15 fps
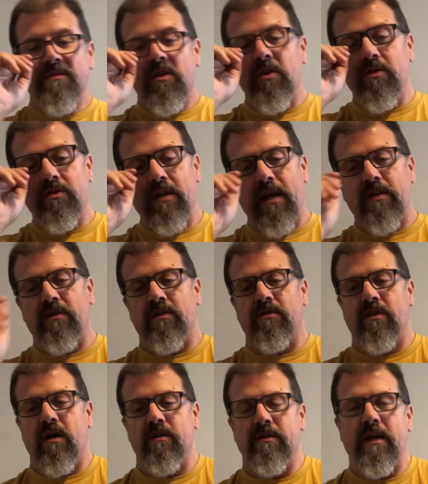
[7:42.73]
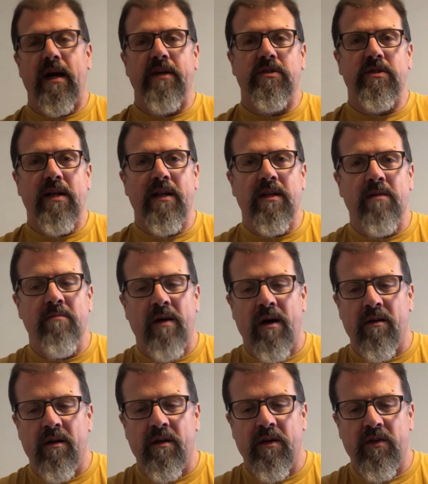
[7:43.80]
Good tasting sauce, guys. Check them
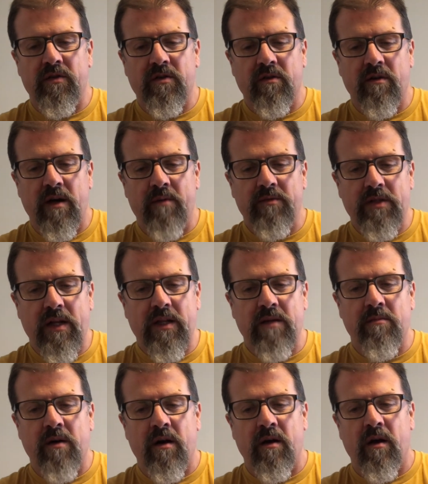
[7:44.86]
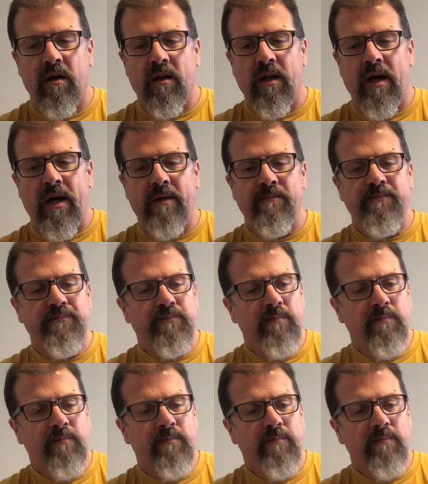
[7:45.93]
out on Instagram. Check them out online.